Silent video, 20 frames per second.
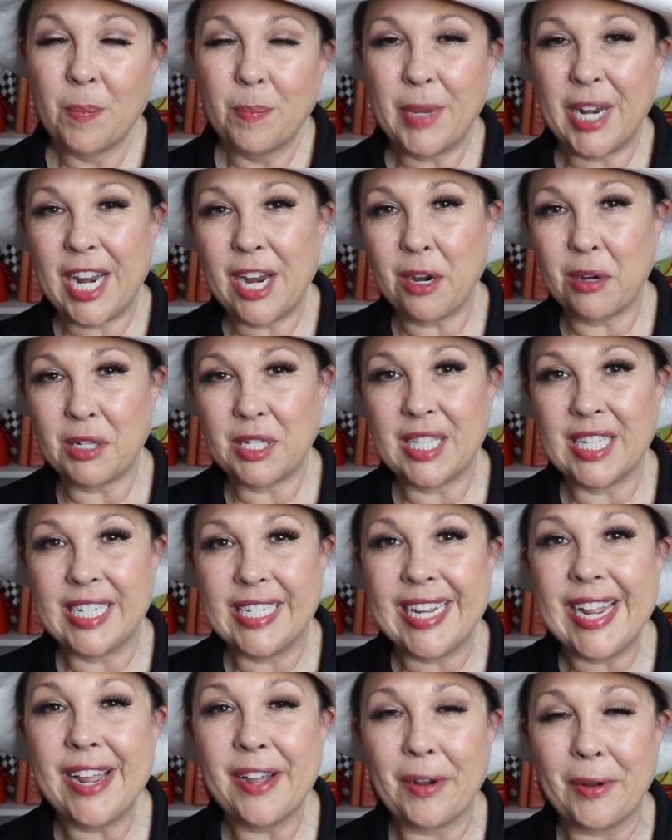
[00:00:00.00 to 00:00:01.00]
But here's the
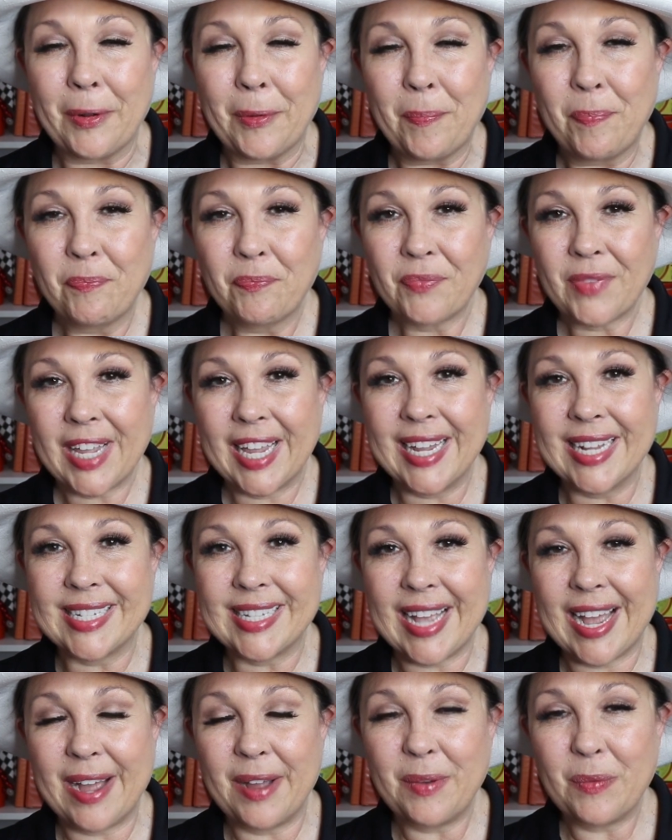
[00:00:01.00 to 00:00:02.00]
deal.
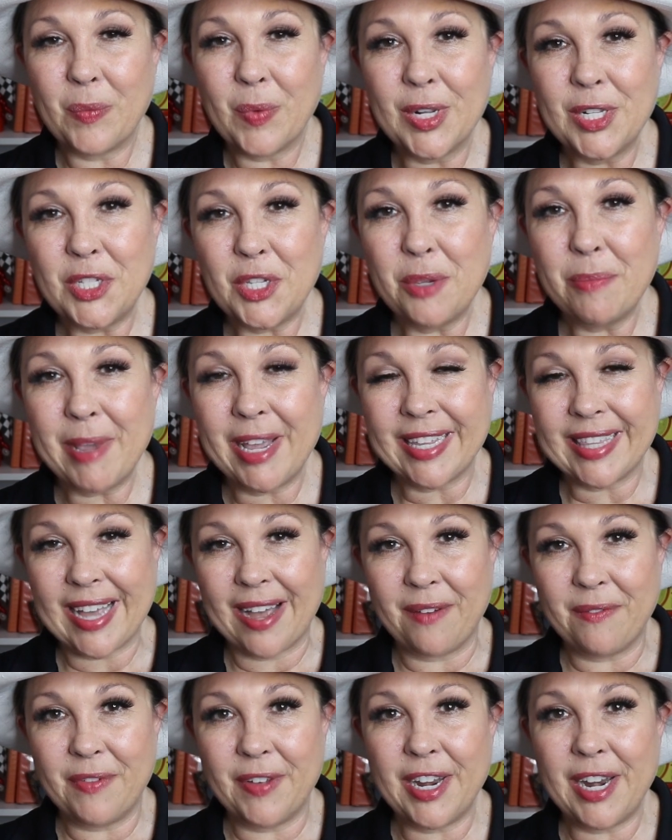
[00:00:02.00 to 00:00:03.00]
Is that once you make
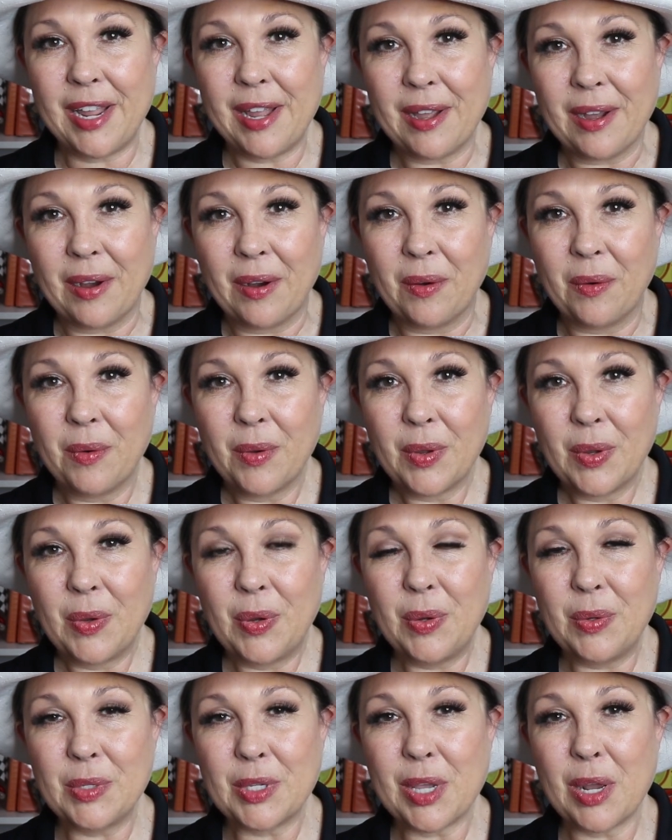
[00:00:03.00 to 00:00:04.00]
that video,
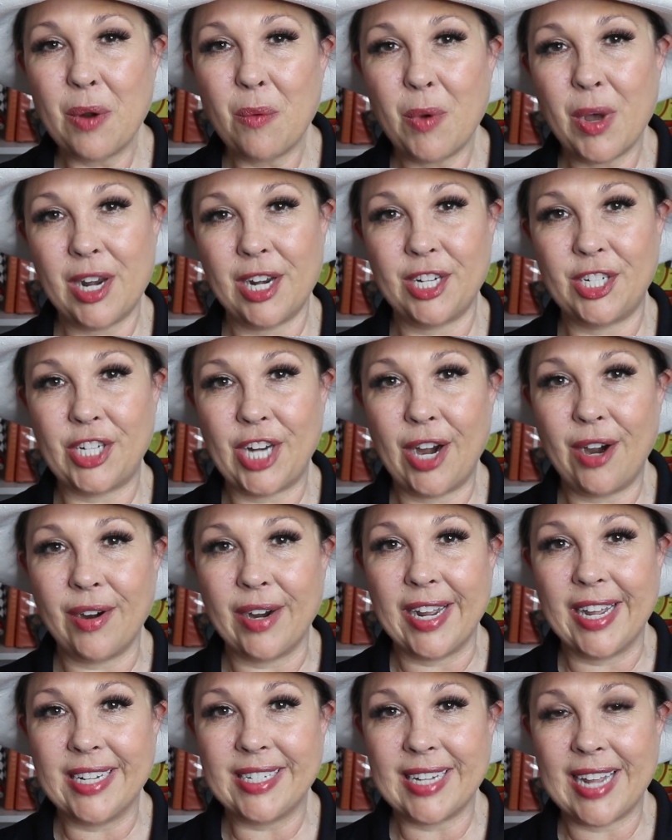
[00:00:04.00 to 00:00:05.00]
who's gonna wanna
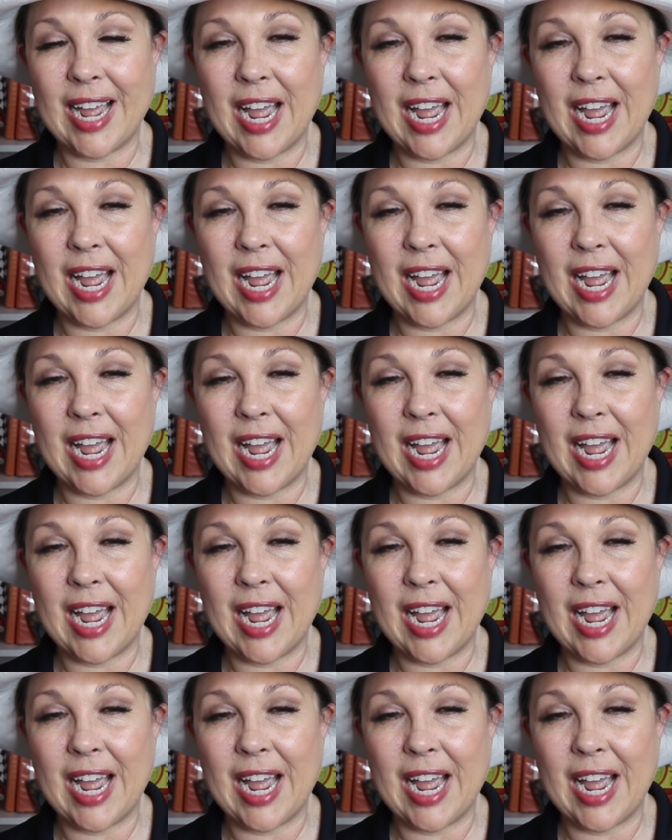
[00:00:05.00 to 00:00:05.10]
share it?